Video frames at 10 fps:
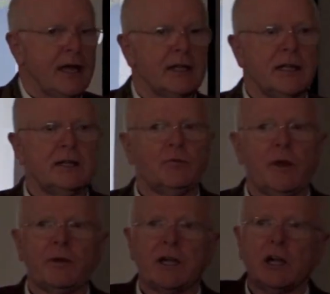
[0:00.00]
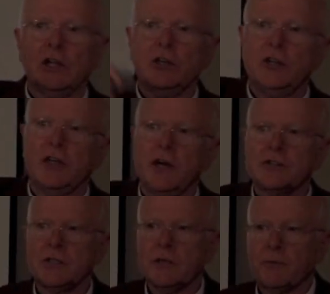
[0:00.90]
and then we would include
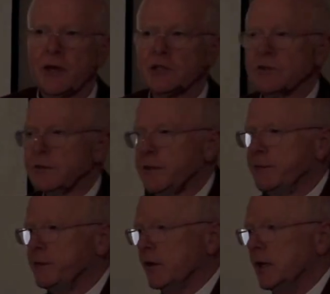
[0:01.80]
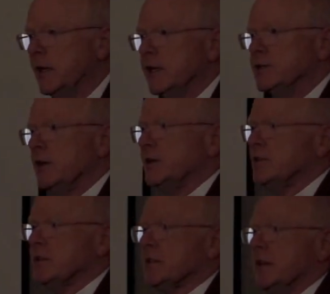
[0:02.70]
those in the prayers for the people. So
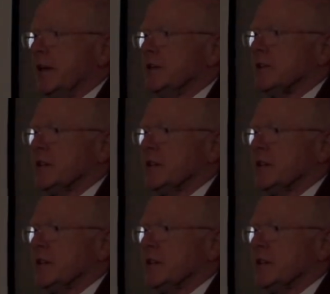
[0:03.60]
it's a